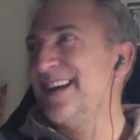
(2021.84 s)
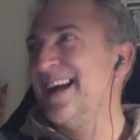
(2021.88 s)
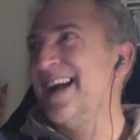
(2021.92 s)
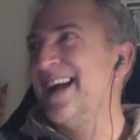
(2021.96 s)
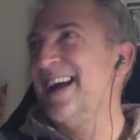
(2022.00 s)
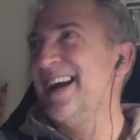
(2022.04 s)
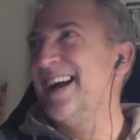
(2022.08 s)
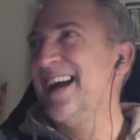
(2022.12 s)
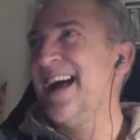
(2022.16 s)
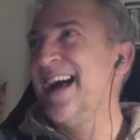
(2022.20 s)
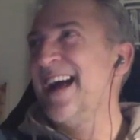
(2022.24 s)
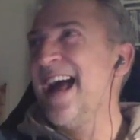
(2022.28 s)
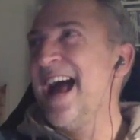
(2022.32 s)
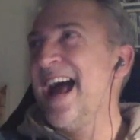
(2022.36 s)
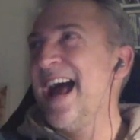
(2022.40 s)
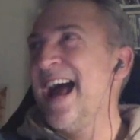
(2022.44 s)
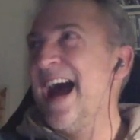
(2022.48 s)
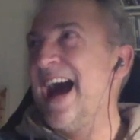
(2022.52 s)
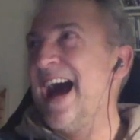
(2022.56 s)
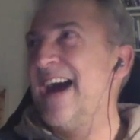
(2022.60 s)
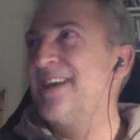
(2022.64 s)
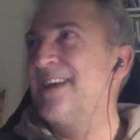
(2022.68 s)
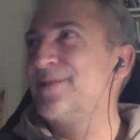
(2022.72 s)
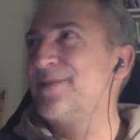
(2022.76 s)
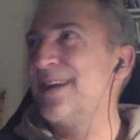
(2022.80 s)

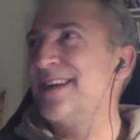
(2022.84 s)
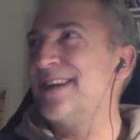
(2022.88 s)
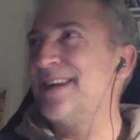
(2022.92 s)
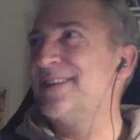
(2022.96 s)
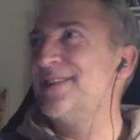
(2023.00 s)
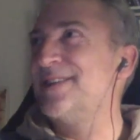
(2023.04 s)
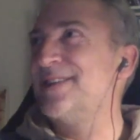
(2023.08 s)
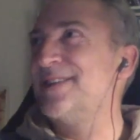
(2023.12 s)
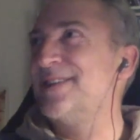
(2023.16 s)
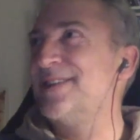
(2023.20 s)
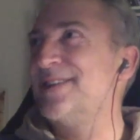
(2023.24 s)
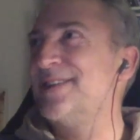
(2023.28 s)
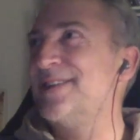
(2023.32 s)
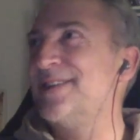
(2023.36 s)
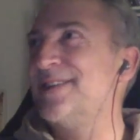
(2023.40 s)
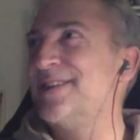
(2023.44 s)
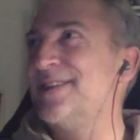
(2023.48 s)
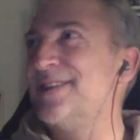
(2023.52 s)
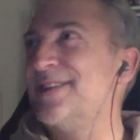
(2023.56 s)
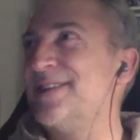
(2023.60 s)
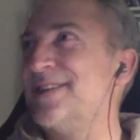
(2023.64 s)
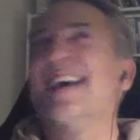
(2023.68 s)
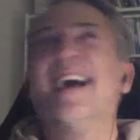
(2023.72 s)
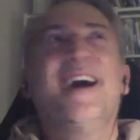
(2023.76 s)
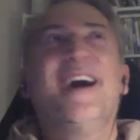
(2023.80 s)
I cried a lot
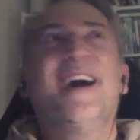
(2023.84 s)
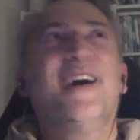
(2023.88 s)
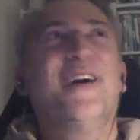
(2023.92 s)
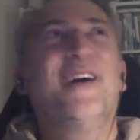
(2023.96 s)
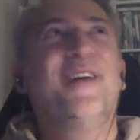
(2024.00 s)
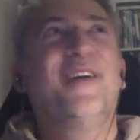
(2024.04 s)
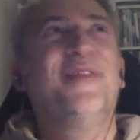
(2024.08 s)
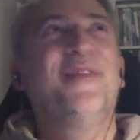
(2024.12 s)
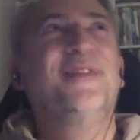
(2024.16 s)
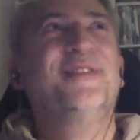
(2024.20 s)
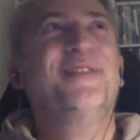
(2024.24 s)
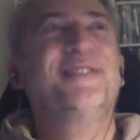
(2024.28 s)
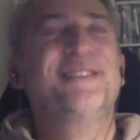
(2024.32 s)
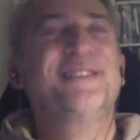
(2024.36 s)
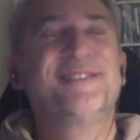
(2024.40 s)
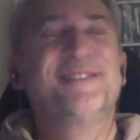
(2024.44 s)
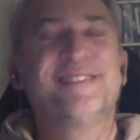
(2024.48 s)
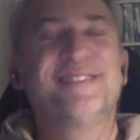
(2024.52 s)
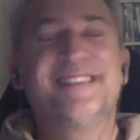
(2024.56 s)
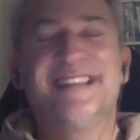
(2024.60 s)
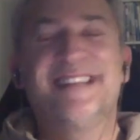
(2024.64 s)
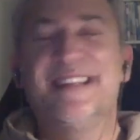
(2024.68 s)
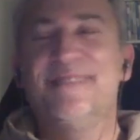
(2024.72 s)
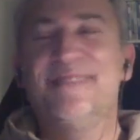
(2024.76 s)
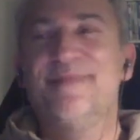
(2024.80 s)
on the
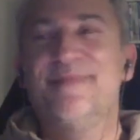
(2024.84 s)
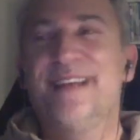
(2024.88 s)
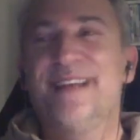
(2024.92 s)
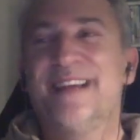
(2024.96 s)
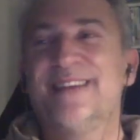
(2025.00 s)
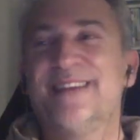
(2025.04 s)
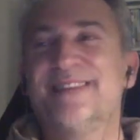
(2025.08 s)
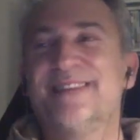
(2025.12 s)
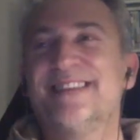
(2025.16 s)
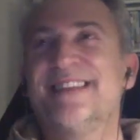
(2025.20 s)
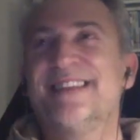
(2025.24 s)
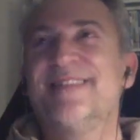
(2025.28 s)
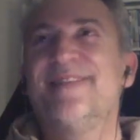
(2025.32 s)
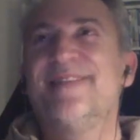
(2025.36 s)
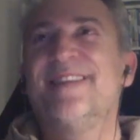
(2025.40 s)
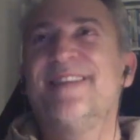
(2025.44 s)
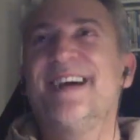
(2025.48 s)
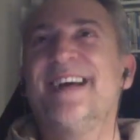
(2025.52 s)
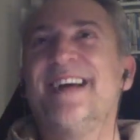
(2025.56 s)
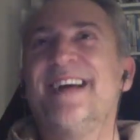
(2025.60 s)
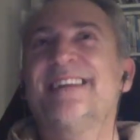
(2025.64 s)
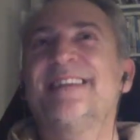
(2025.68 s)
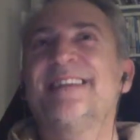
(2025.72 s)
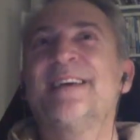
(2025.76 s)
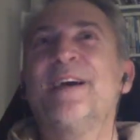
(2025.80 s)
shooting, because in
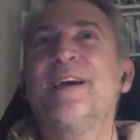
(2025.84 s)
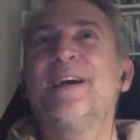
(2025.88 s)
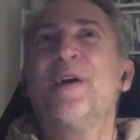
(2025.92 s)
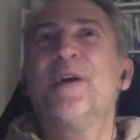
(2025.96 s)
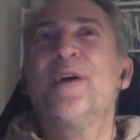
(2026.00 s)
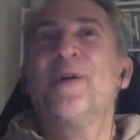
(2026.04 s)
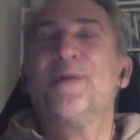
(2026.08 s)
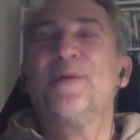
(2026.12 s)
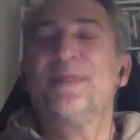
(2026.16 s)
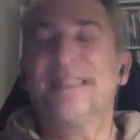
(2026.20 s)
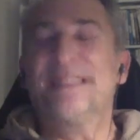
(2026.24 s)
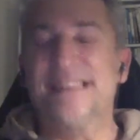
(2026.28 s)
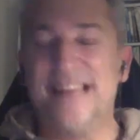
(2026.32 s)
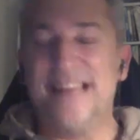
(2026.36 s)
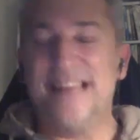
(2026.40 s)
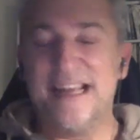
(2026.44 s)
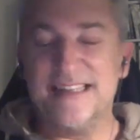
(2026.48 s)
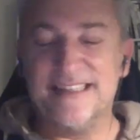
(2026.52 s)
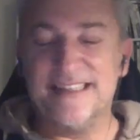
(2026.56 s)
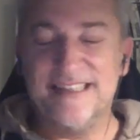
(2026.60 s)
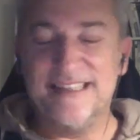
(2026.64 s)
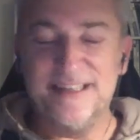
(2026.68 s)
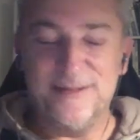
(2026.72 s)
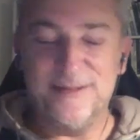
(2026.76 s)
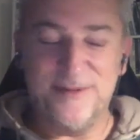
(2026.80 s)
fact we
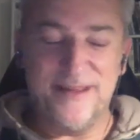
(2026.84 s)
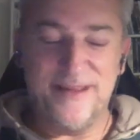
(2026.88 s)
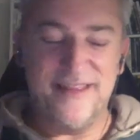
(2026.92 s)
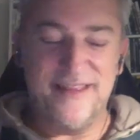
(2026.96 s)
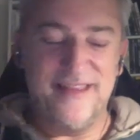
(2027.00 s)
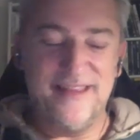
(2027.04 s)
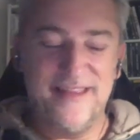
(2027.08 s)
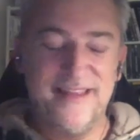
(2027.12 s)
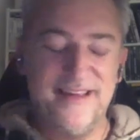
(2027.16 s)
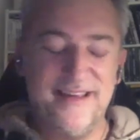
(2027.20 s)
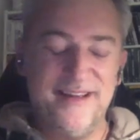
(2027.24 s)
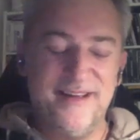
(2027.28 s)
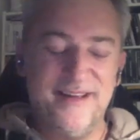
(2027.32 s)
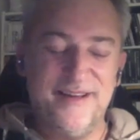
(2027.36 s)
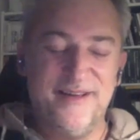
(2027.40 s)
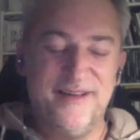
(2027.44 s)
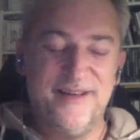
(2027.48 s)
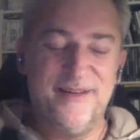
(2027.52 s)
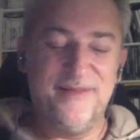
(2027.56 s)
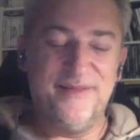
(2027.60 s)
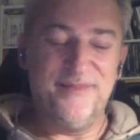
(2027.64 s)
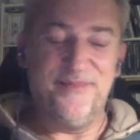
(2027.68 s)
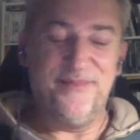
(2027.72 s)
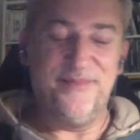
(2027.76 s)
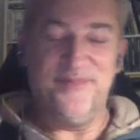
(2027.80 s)
started to
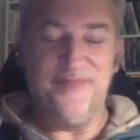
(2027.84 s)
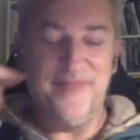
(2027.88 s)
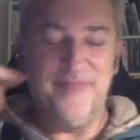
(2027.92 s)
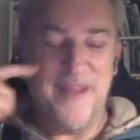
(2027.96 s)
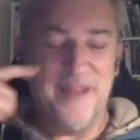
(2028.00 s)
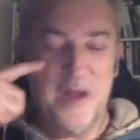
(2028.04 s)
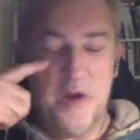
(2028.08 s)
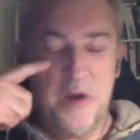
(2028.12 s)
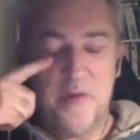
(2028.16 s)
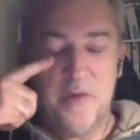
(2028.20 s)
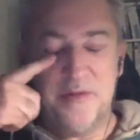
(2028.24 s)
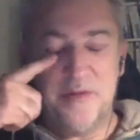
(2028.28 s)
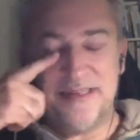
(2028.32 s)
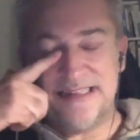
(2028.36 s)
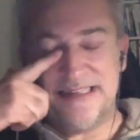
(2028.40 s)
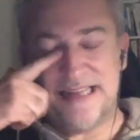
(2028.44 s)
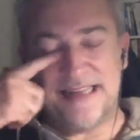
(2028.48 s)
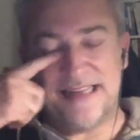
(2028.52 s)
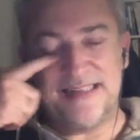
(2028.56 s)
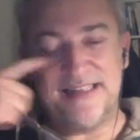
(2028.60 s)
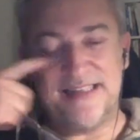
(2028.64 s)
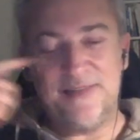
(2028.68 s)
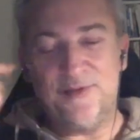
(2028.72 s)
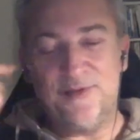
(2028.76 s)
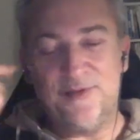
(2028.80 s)

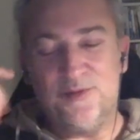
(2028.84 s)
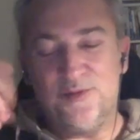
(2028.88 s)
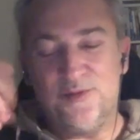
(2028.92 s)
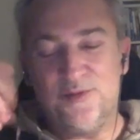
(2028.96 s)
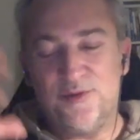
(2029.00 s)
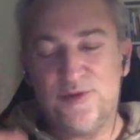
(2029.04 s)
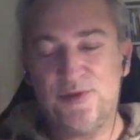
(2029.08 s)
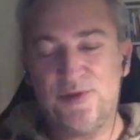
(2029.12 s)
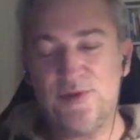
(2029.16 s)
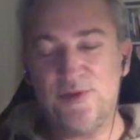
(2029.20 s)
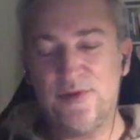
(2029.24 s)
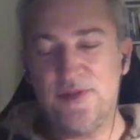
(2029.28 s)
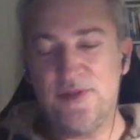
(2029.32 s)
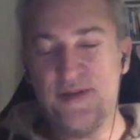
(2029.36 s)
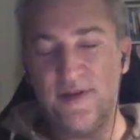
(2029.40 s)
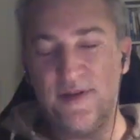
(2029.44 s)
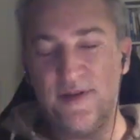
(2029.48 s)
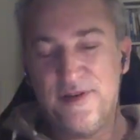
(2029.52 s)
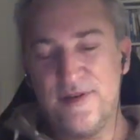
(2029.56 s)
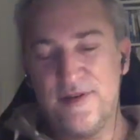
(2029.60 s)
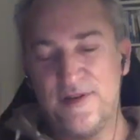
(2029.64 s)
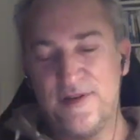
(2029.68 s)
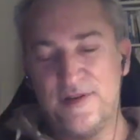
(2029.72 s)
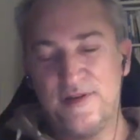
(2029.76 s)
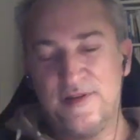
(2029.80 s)
shoot
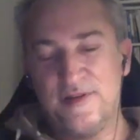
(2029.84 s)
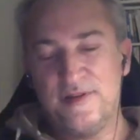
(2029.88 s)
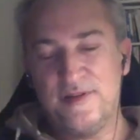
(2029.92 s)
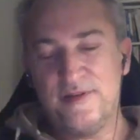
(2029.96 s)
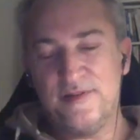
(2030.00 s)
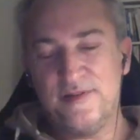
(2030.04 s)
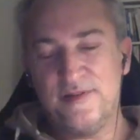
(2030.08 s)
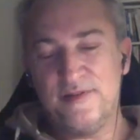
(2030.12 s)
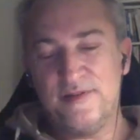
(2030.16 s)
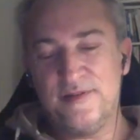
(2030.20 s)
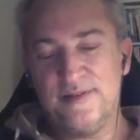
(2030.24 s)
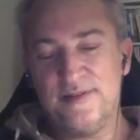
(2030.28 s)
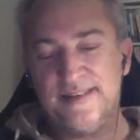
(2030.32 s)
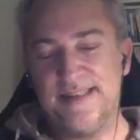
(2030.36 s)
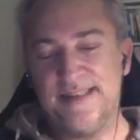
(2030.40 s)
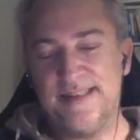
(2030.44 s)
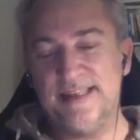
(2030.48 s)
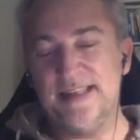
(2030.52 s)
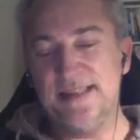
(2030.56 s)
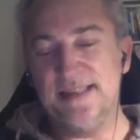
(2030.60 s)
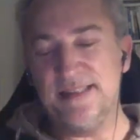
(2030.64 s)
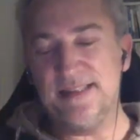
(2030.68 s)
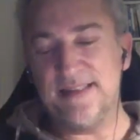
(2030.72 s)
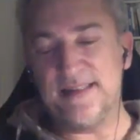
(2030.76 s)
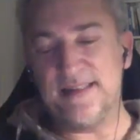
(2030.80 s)
the
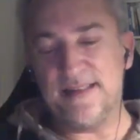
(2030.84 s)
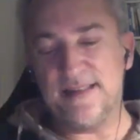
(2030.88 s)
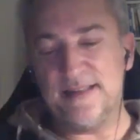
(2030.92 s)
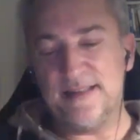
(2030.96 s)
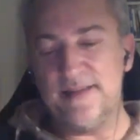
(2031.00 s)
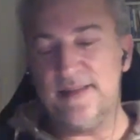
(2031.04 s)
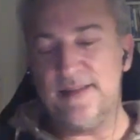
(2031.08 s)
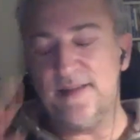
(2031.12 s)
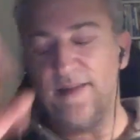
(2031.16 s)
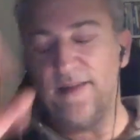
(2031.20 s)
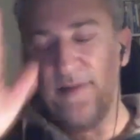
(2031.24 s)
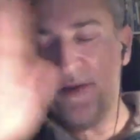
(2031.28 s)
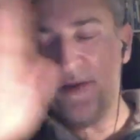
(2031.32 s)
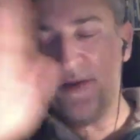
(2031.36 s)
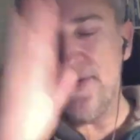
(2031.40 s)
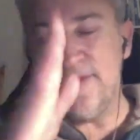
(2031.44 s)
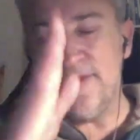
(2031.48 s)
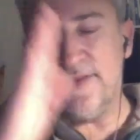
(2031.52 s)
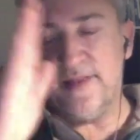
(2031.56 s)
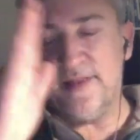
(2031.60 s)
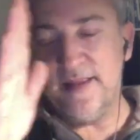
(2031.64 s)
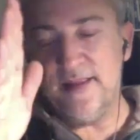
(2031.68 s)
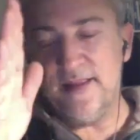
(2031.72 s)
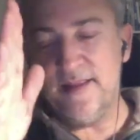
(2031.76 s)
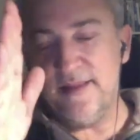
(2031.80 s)

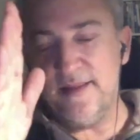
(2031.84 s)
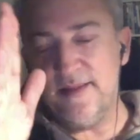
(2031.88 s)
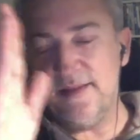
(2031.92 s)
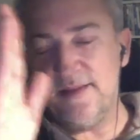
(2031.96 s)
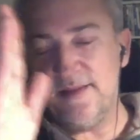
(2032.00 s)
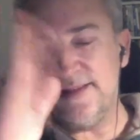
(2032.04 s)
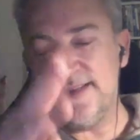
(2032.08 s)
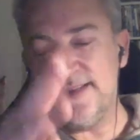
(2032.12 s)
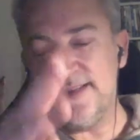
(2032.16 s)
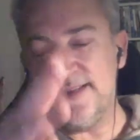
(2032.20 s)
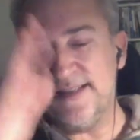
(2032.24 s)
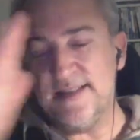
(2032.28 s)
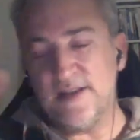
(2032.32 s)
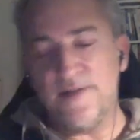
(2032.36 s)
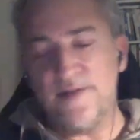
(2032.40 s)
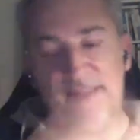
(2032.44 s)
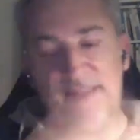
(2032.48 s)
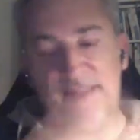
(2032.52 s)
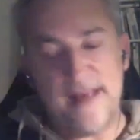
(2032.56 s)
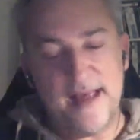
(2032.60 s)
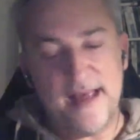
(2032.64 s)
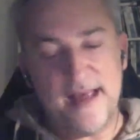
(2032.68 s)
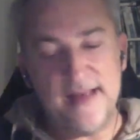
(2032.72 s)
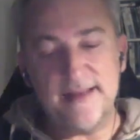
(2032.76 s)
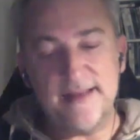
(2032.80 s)
scenes of
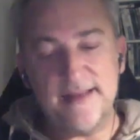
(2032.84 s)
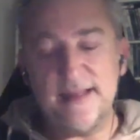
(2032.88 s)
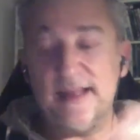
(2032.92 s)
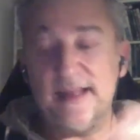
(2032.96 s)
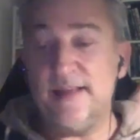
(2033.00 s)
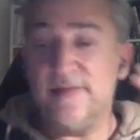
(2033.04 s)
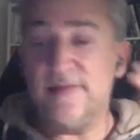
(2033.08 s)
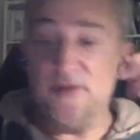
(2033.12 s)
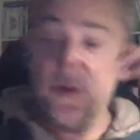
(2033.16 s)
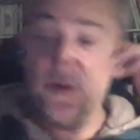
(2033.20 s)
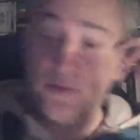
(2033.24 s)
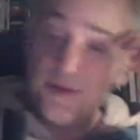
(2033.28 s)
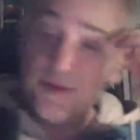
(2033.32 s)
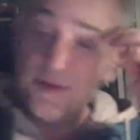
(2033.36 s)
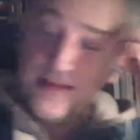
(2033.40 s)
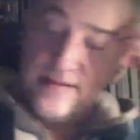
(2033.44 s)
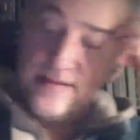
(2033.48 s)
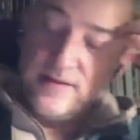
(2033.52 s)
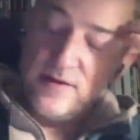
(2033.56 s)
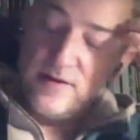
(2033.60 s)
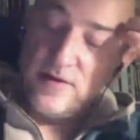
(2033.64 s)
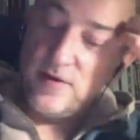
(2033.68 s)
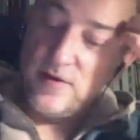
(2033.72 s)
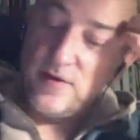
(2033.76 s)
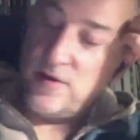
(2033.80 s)
the end, even with
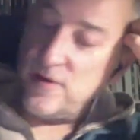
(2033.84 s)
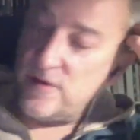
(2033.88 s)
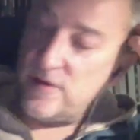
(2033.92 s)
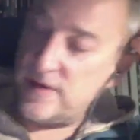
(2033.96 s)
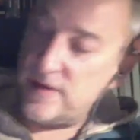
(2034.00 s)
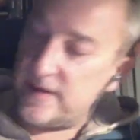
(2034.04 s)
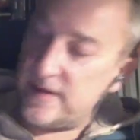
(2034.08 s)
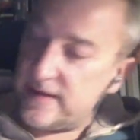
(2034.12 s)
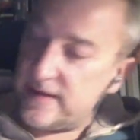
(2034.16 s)
the